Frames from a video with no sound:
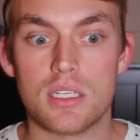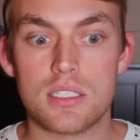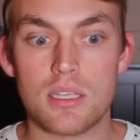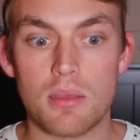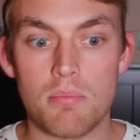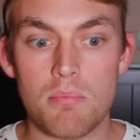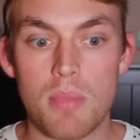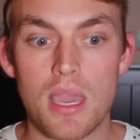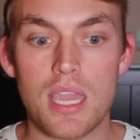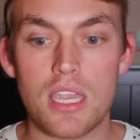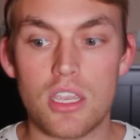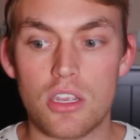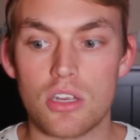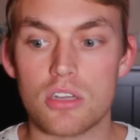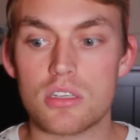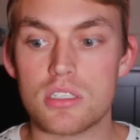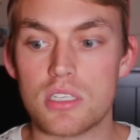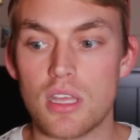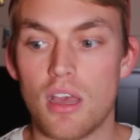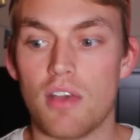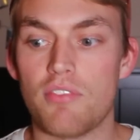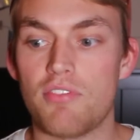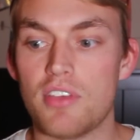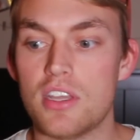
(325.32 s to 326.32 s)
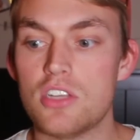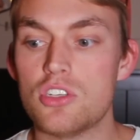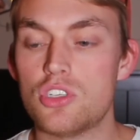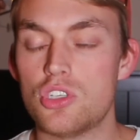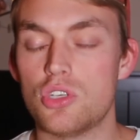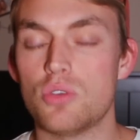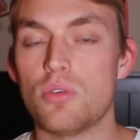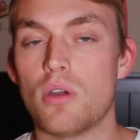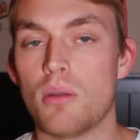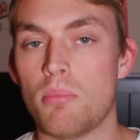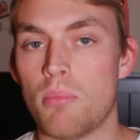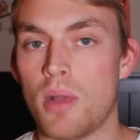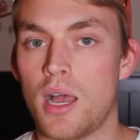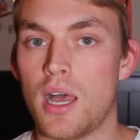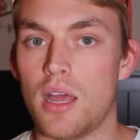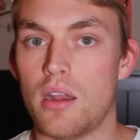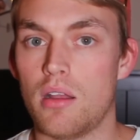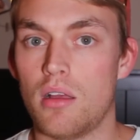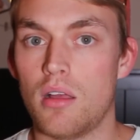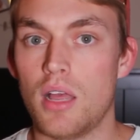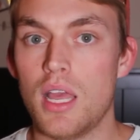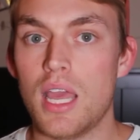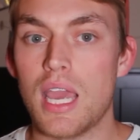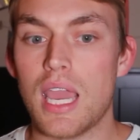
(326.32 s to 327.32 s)
to make yourself into a
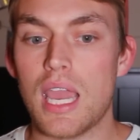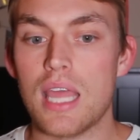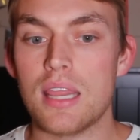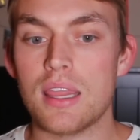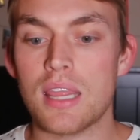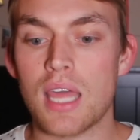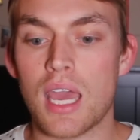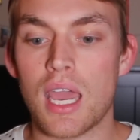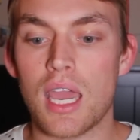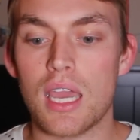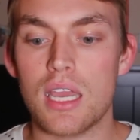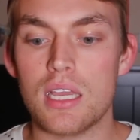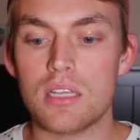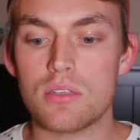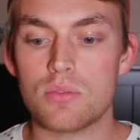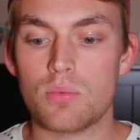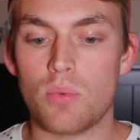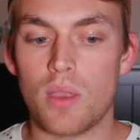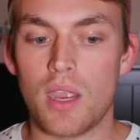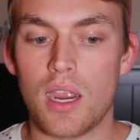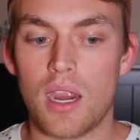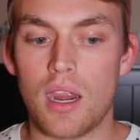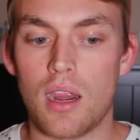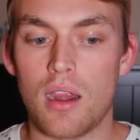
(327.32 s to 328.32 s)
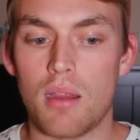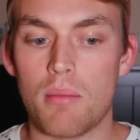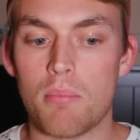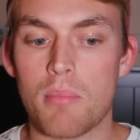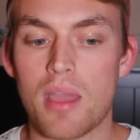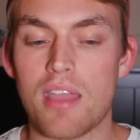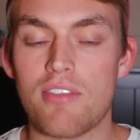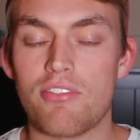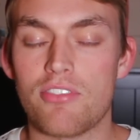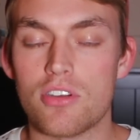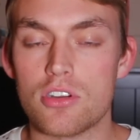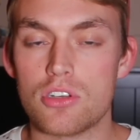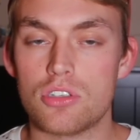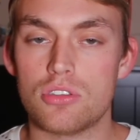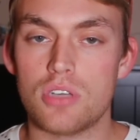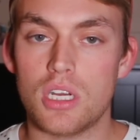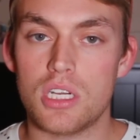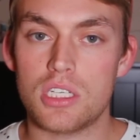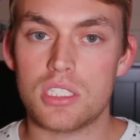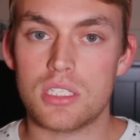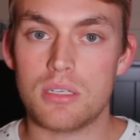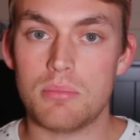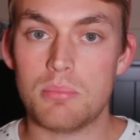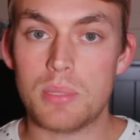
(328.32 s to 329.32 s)
model. And that is where my
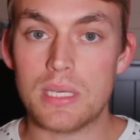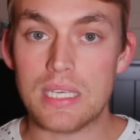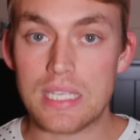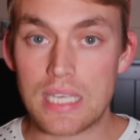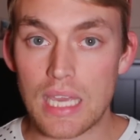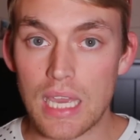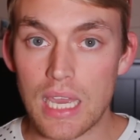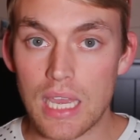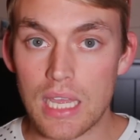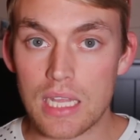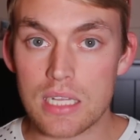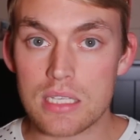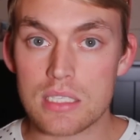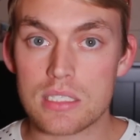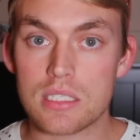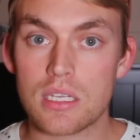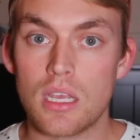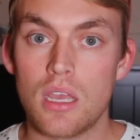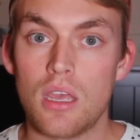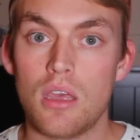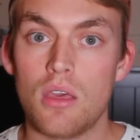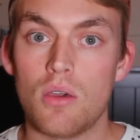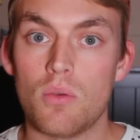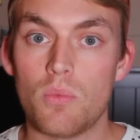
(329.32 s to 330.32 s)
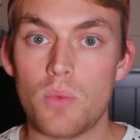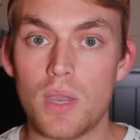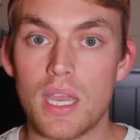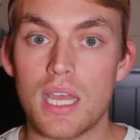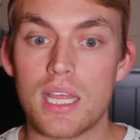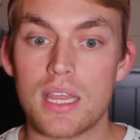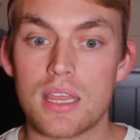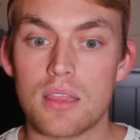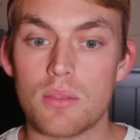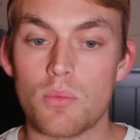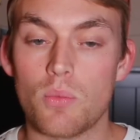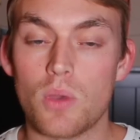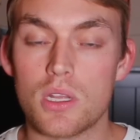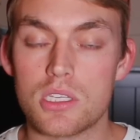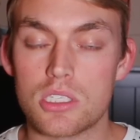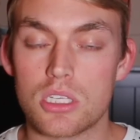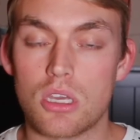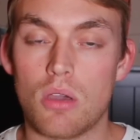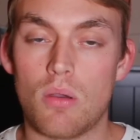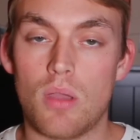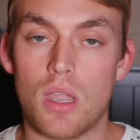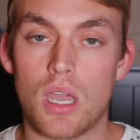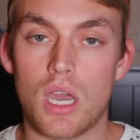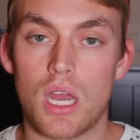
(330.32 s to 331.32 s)
frustration begins with what's
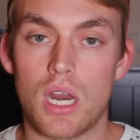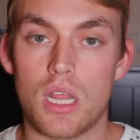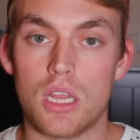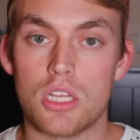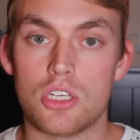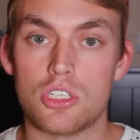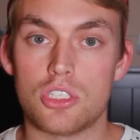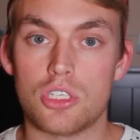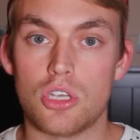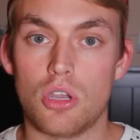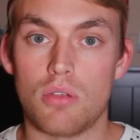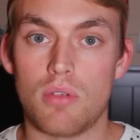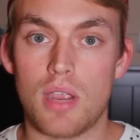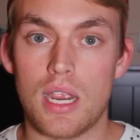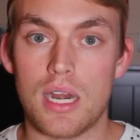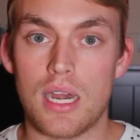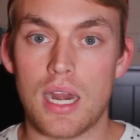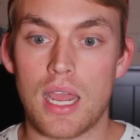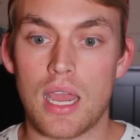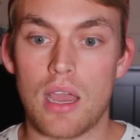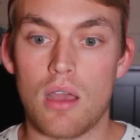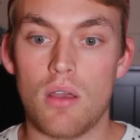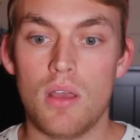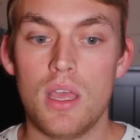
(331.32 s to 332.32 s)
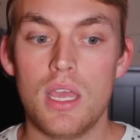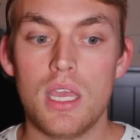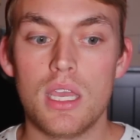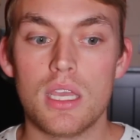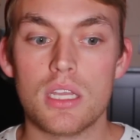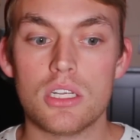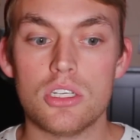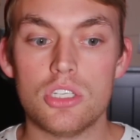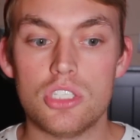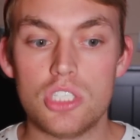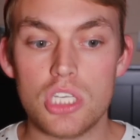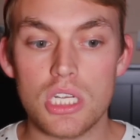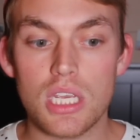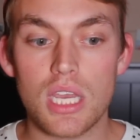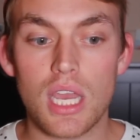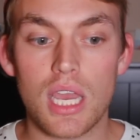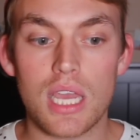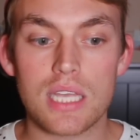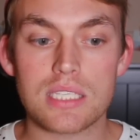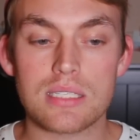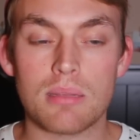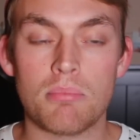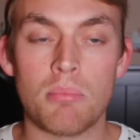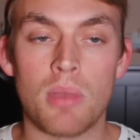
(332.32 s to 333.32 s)
going on in the show right now.
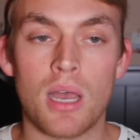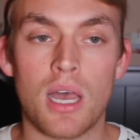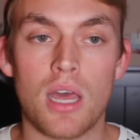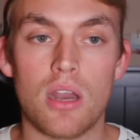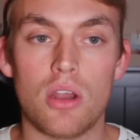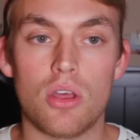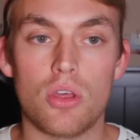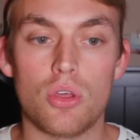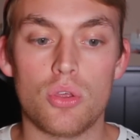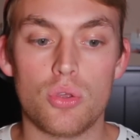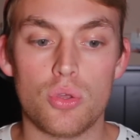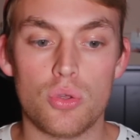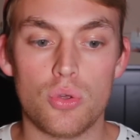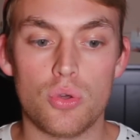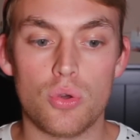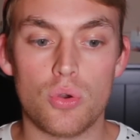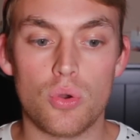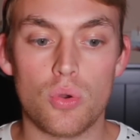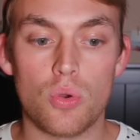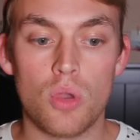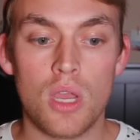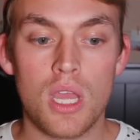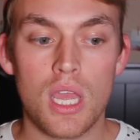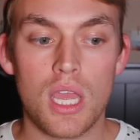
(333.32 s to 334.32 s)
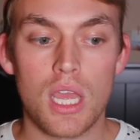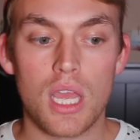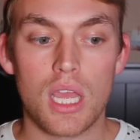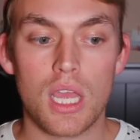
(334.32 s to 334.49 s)
Gia is a model who